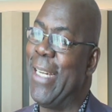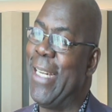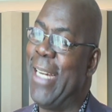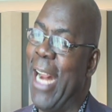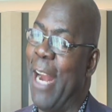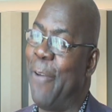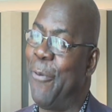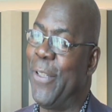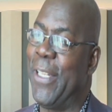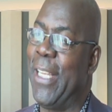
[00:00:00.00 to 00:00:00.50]

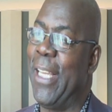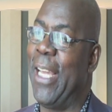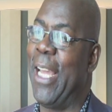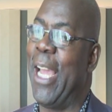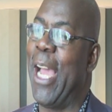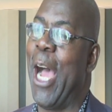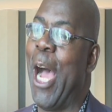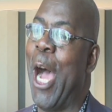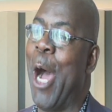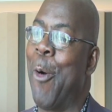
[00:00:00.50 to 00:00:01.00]

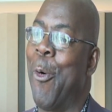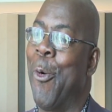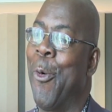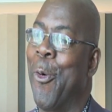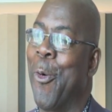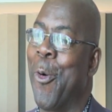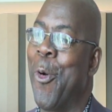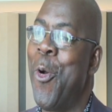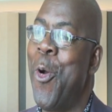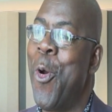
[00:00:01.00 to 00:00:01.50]
drafting
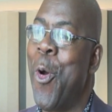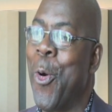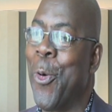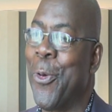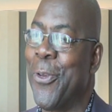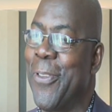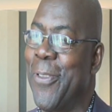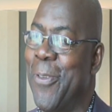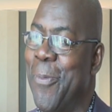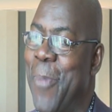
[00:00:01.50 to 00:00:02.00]
our
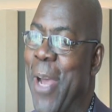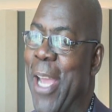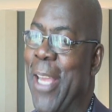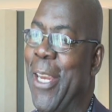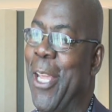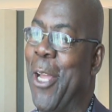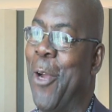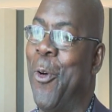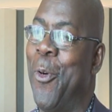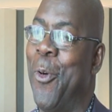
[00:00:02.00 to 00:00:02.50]
laws,
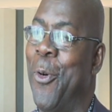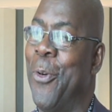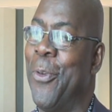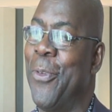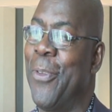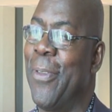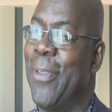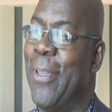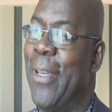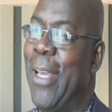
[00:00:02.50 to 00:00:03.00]
mining
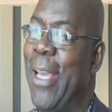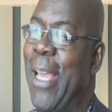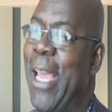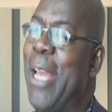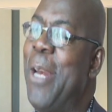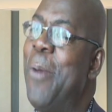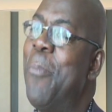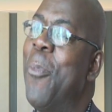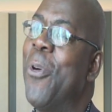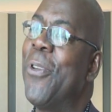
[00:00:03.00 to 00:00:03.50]
laws,
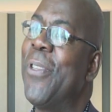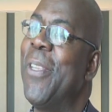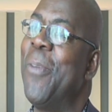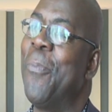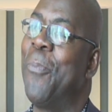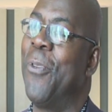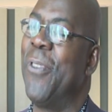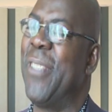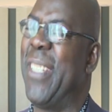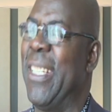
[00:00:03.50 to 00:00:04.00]
and most
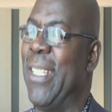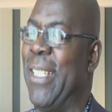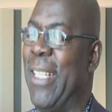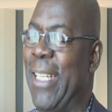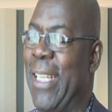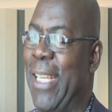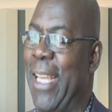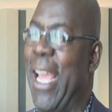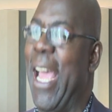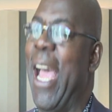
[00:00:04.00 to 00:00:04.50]

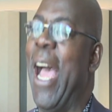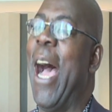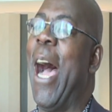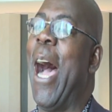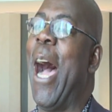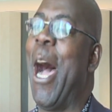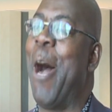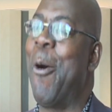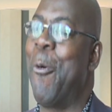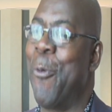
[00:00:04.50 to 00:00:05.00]
importantly,
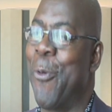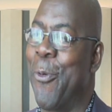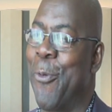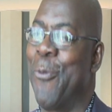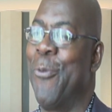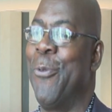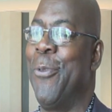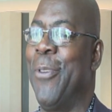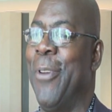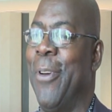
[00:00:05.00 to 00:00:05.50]
how we
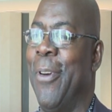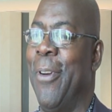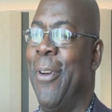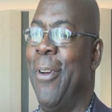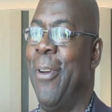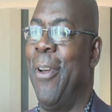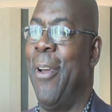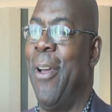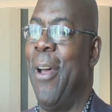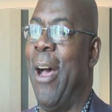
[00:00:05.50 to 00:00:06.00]
could
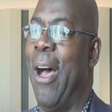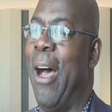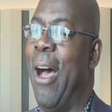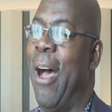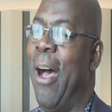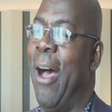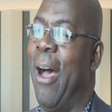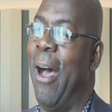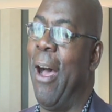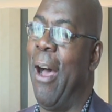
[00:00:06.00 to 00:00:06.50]

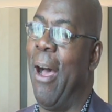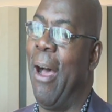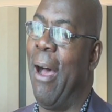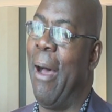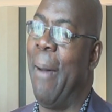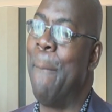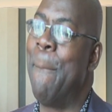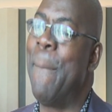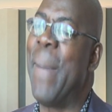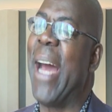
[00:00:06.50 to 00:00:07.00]

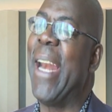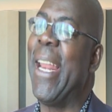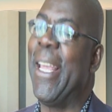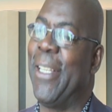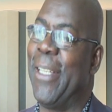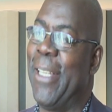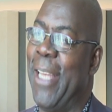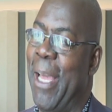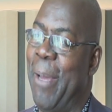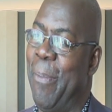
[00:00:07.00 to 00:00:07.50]

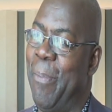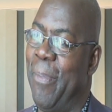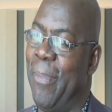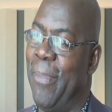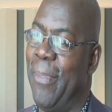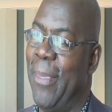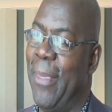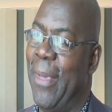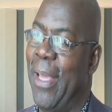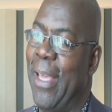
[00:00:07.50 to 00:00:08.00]
manage them
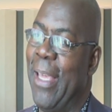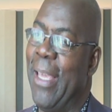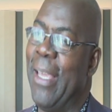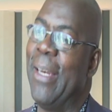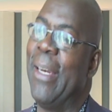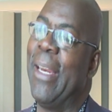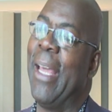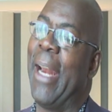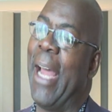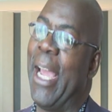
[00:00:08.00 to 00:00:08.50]

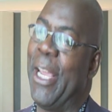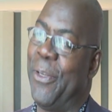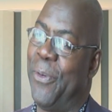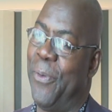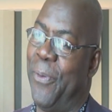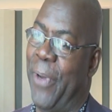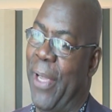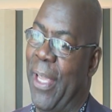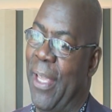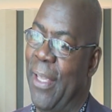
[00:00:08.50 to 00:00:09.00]
in the right
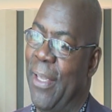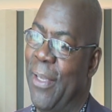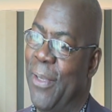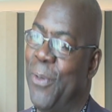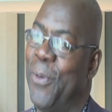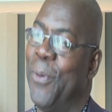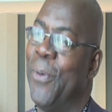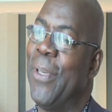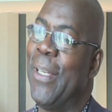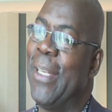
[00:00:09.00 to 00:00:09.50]
way.
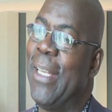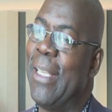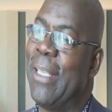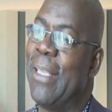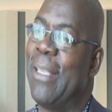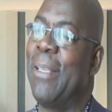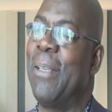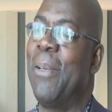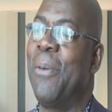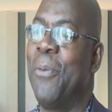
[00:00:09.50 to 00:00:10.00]
So
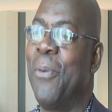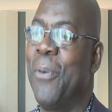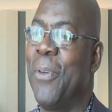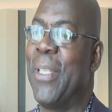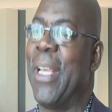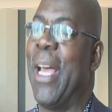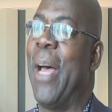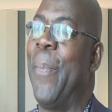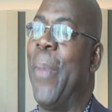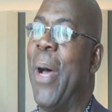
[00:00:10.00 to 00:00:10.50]
this
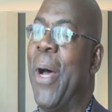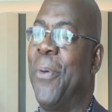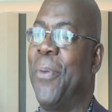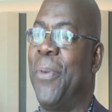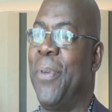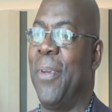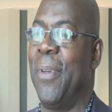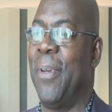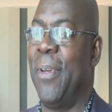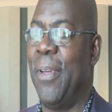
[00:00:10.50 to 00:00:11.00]
was
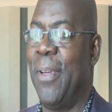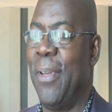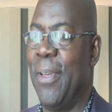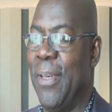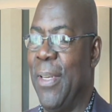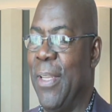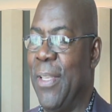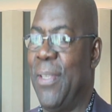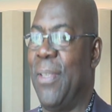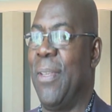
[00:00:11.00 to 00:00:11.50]
about
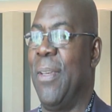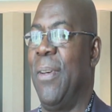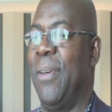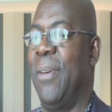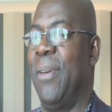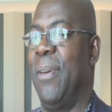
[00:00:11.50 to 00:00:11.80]
this